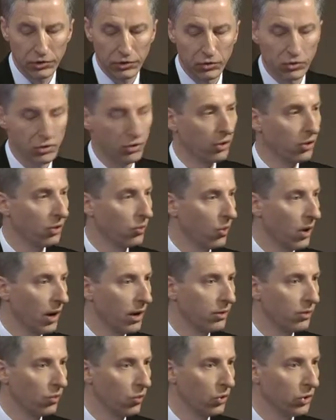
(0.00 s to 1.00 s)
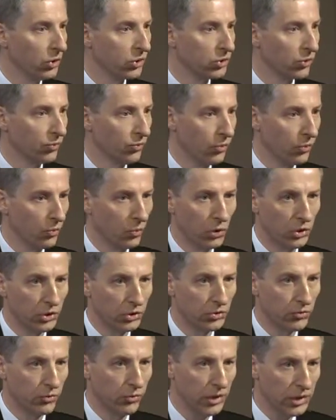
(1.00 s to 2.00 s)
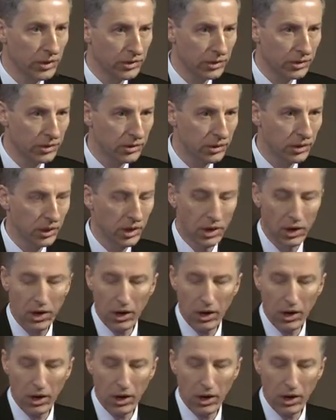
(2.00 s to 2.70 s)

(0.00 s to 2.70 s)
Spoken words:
to turn away the worst risks.